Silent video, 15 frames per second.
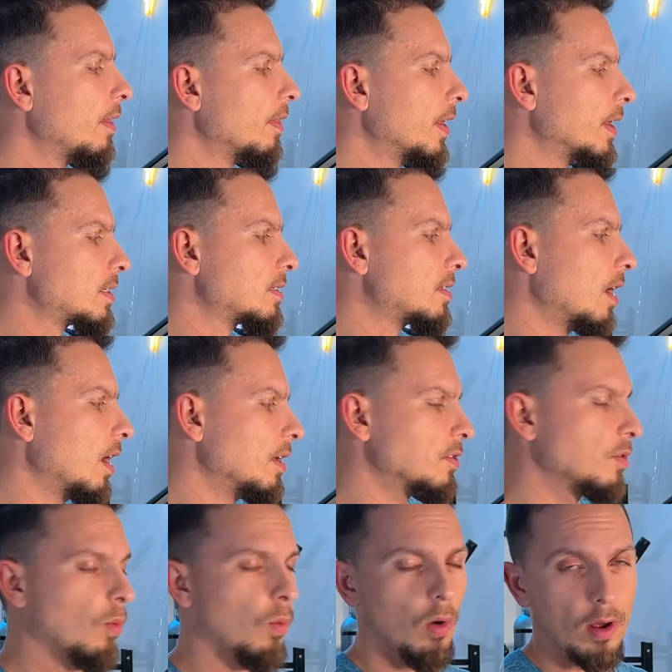this does
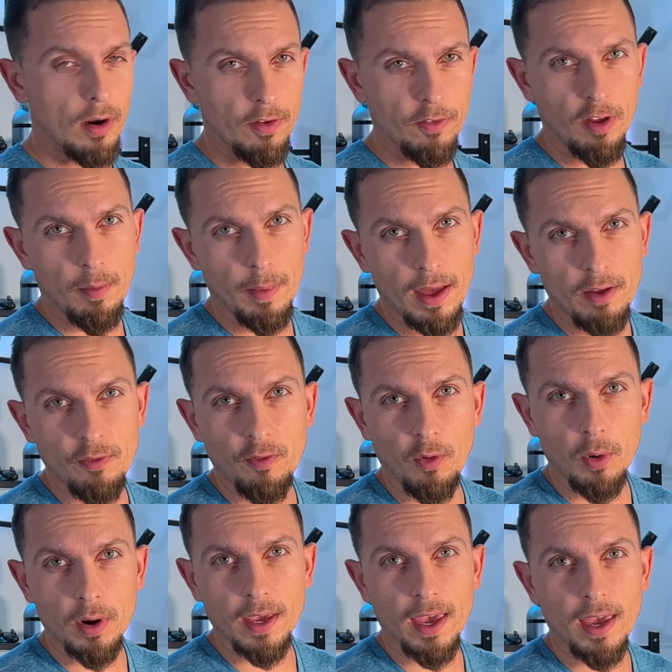one of them at
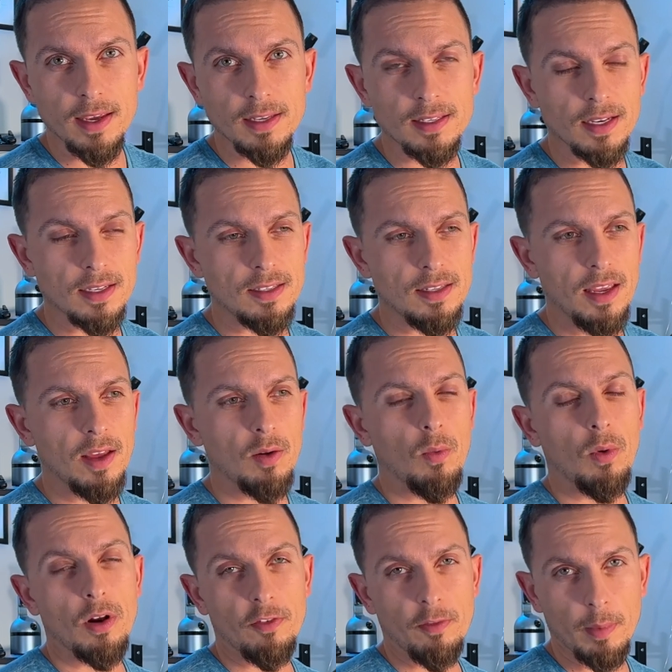4K 60 and
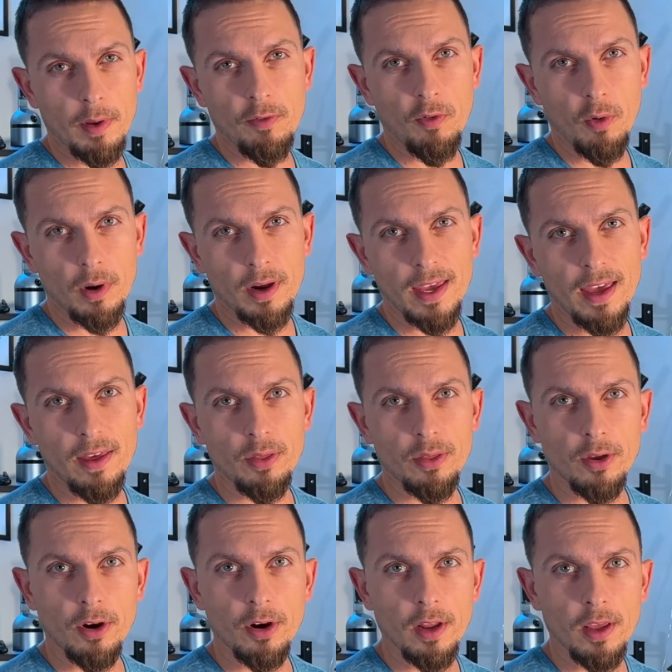one of them at 4K
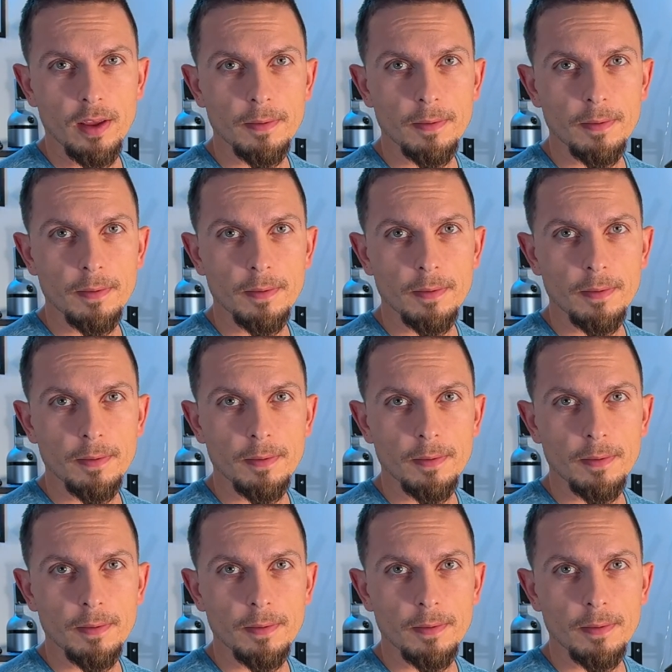30.